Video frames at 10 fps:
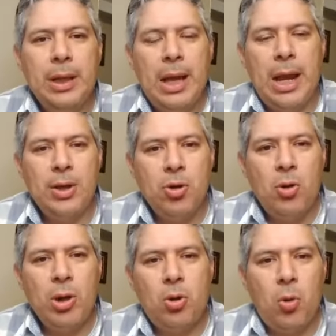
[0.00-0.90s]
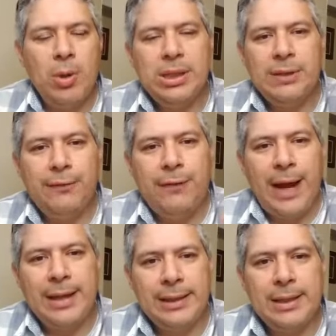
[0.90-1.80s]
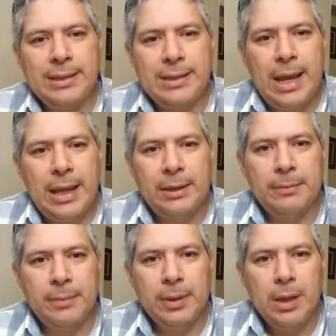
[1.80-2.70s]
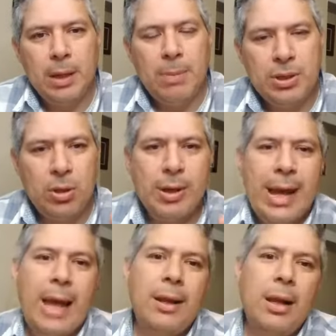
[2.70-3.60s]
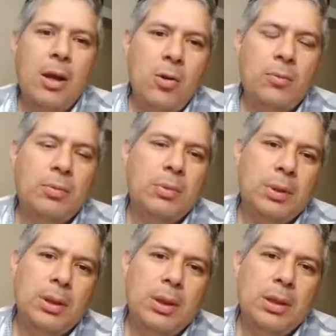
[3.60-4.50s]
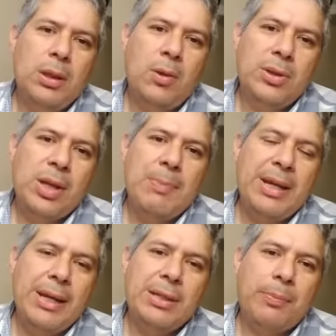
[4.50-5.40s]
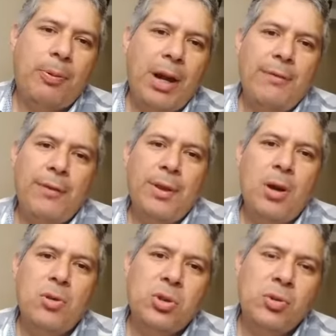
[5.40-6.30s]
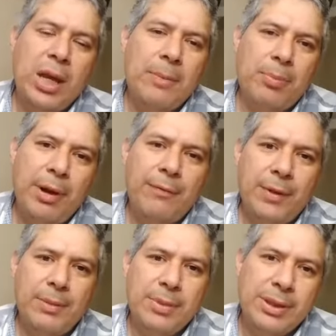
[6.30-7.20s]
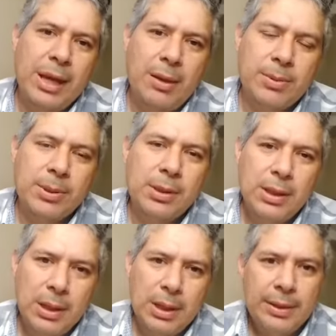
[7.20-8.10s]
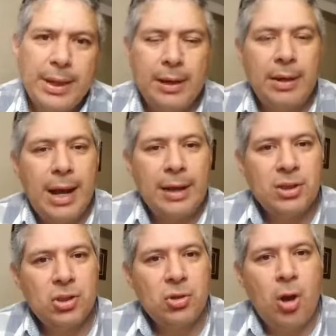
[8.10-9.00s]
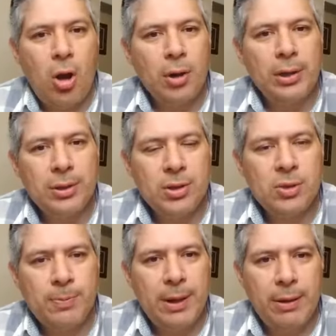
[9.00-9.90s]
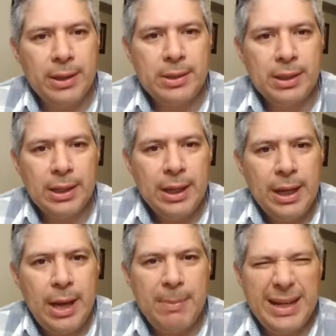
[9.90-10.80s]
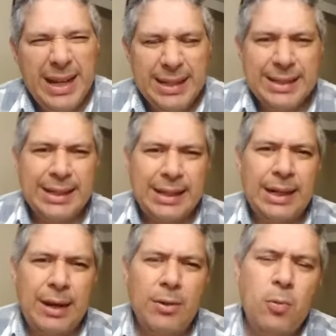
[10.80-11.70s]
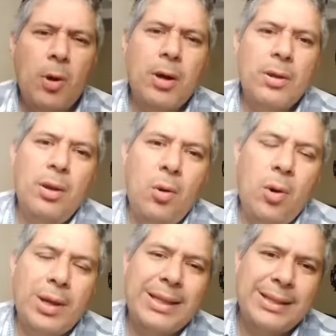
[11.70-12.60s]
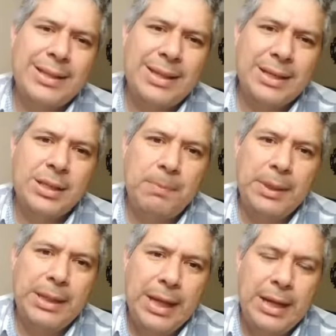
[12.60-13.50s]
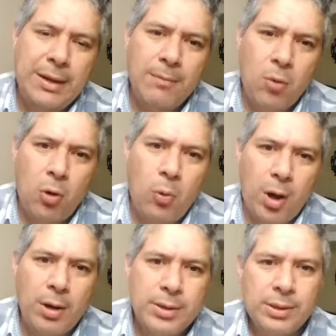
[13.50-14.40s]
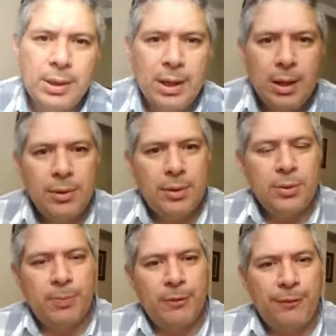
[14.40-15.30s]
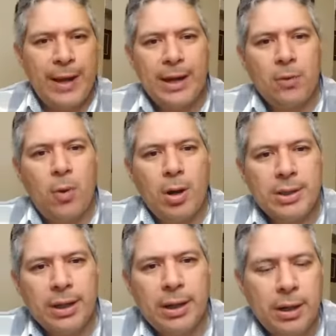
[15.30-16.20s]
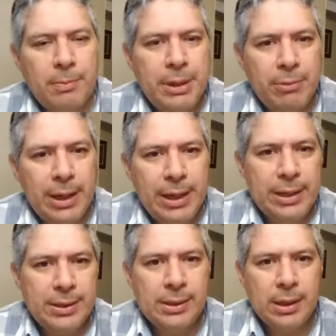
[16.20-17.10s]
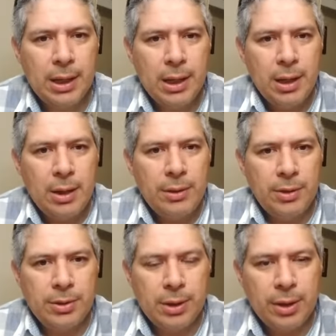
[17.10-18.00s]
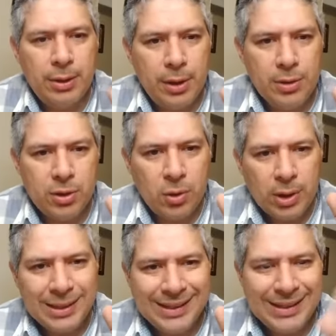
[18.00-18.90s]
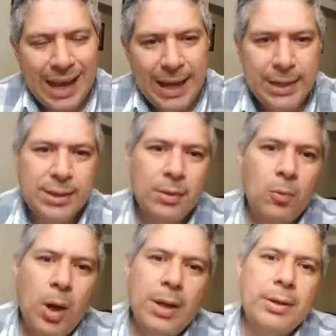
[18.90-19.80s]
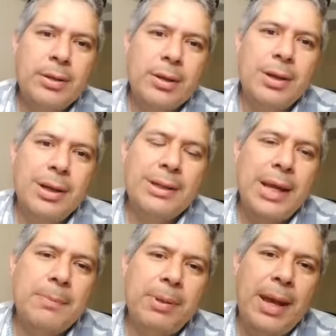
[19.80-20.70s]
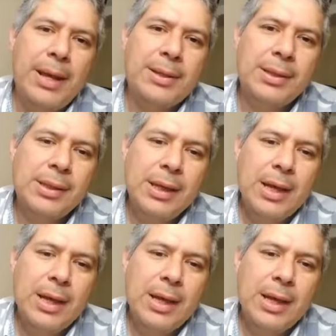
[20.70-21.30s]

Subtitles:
And you're going to fight this thing. But you're not alone. The Lord said, begin to pray for those who can't pray for themselves, that are not strong in their spirit. And begin to declare the word of the Lord. This is just the beginning of more words. There's prophetic words that are going to be released. There's signs and wonders that are going to take place.